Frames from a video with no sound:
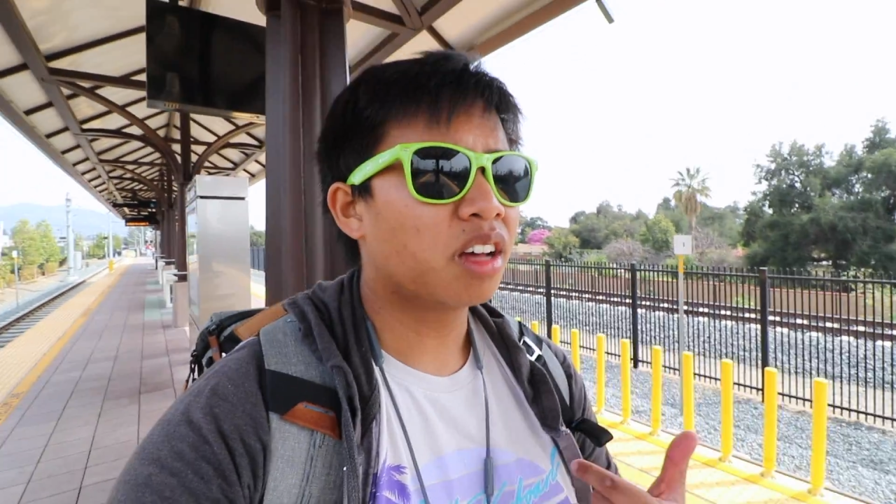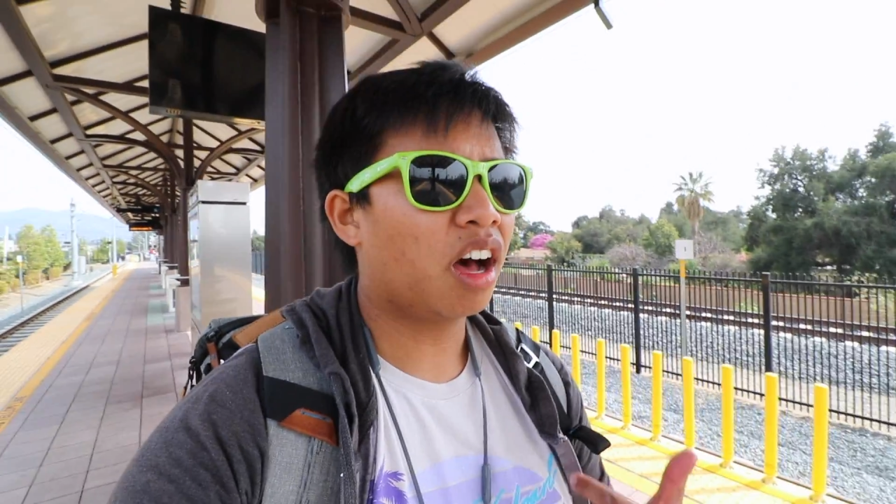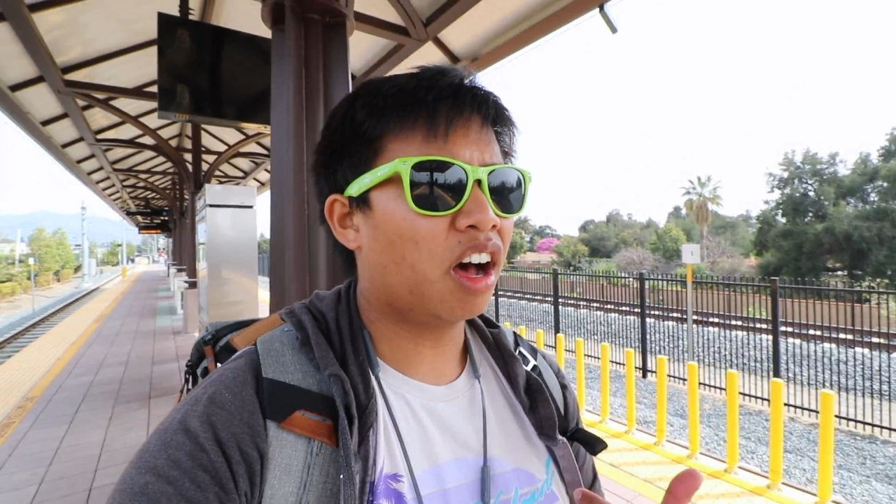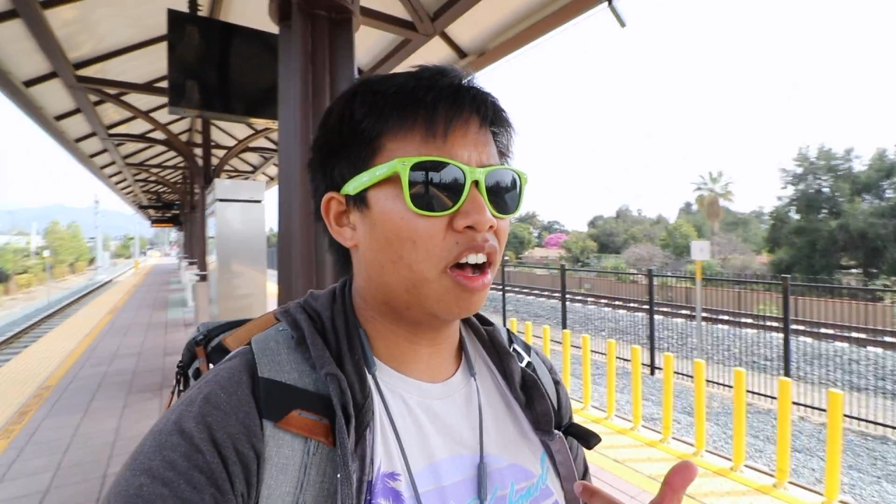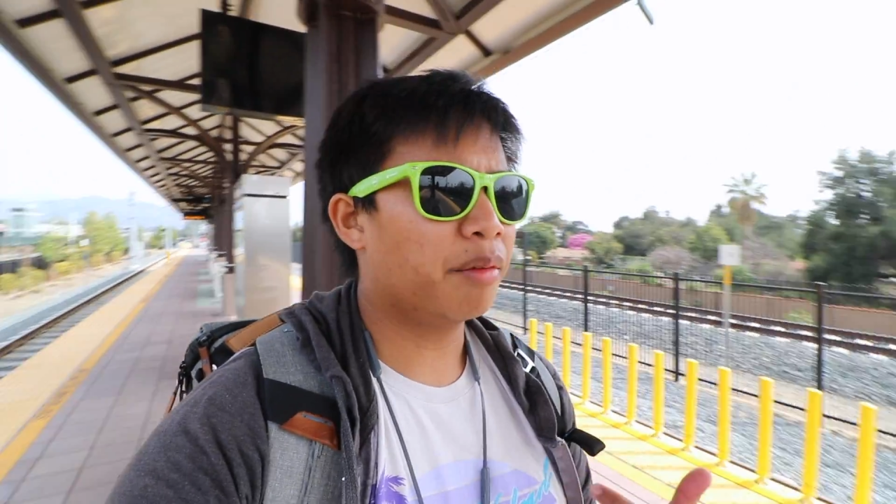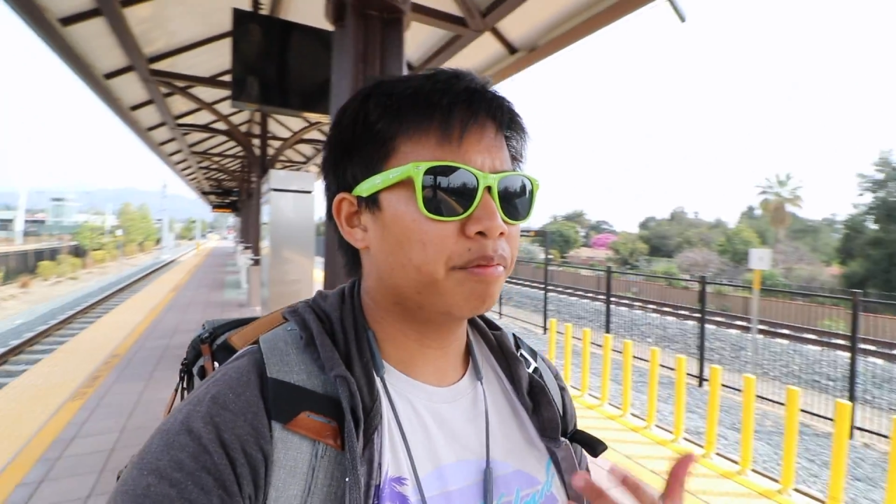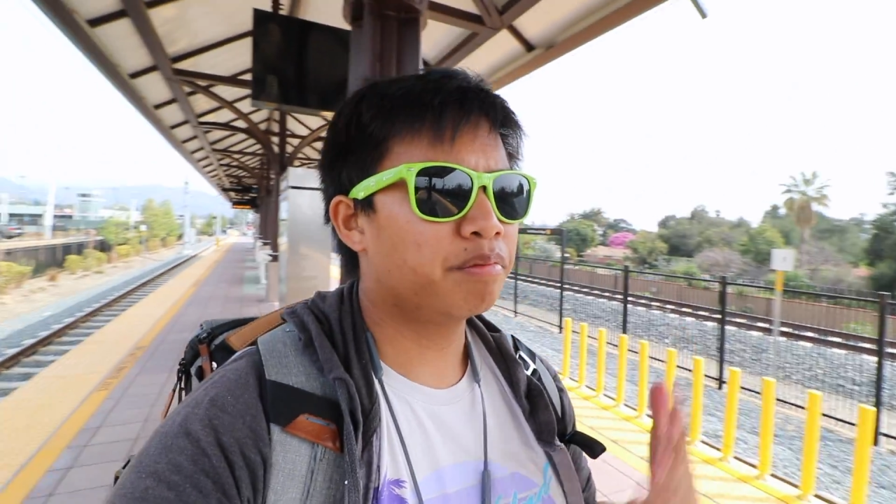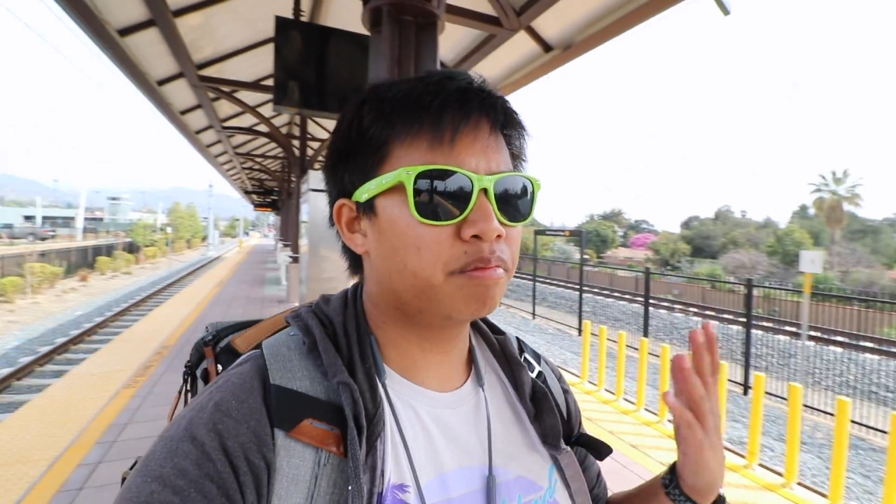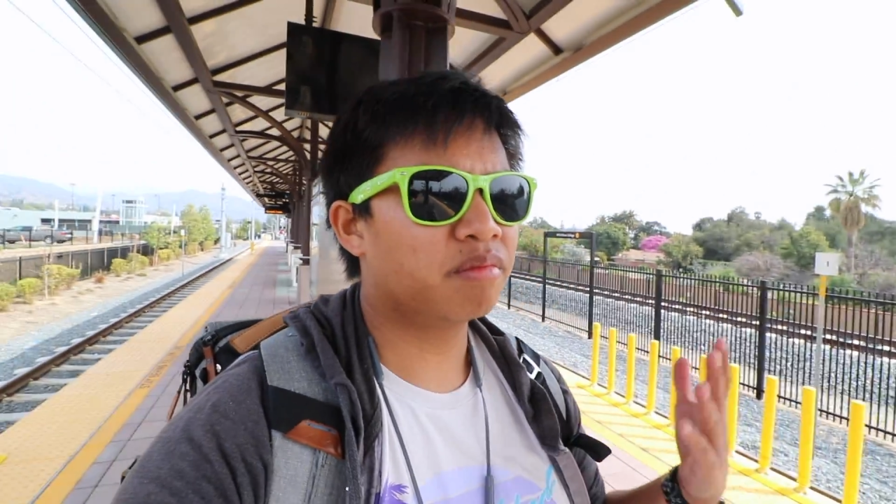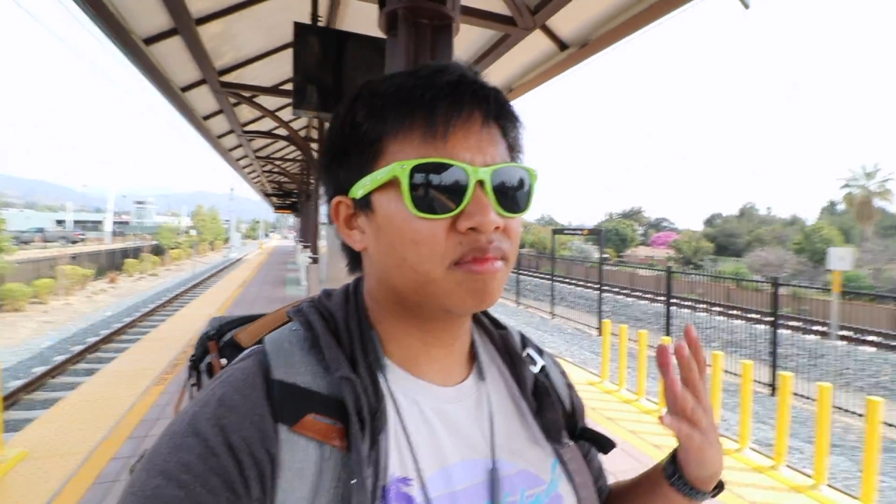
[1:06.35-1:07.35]

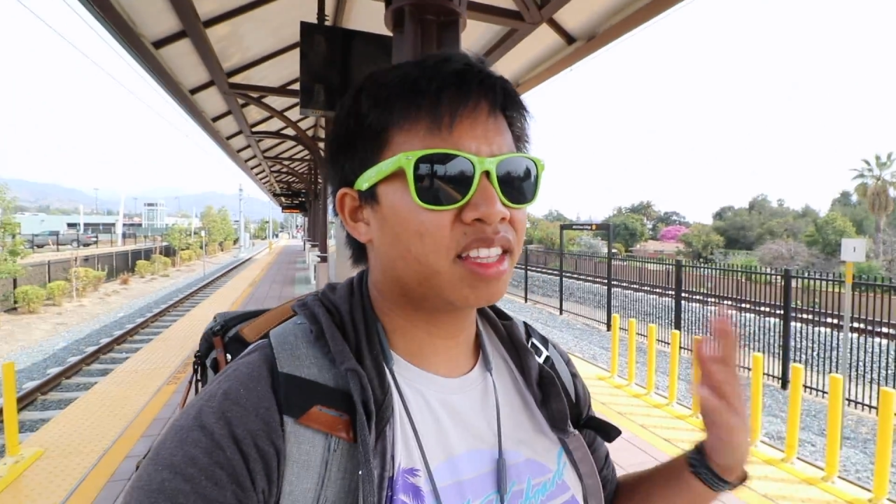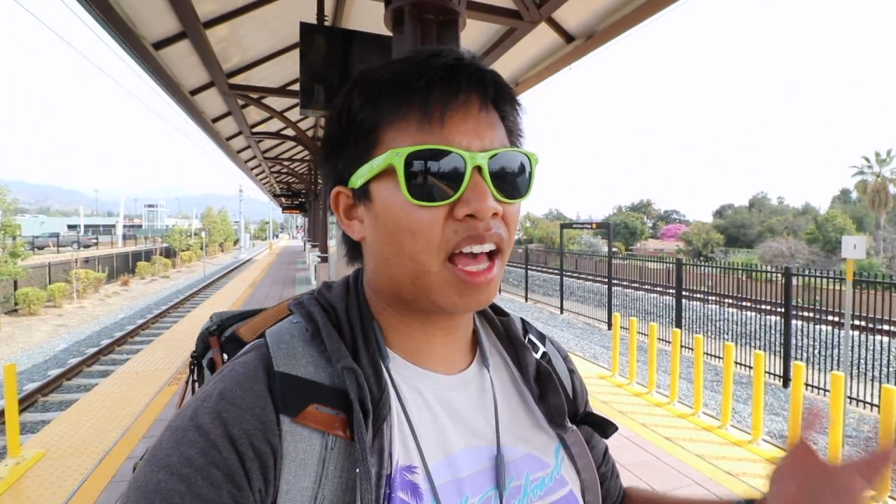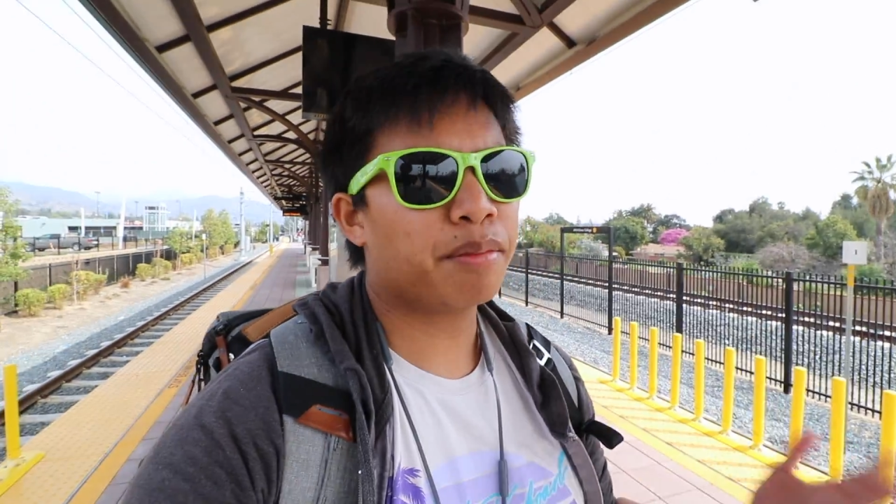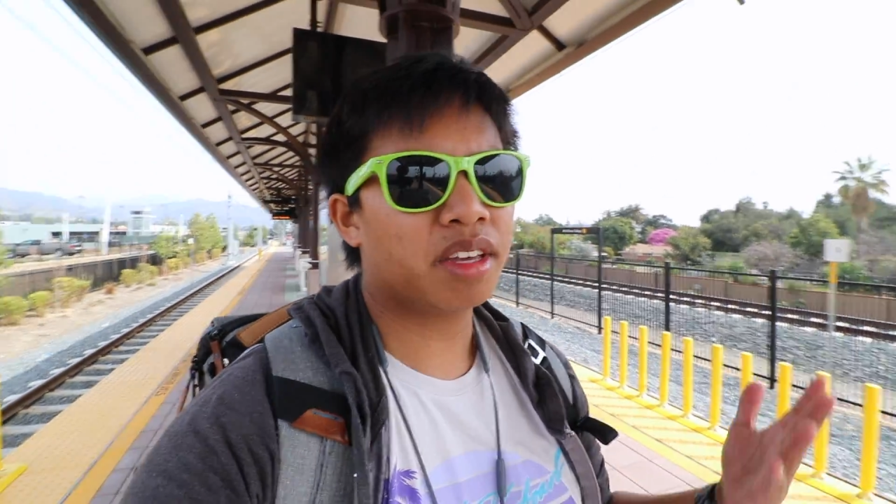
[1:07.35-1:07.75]
that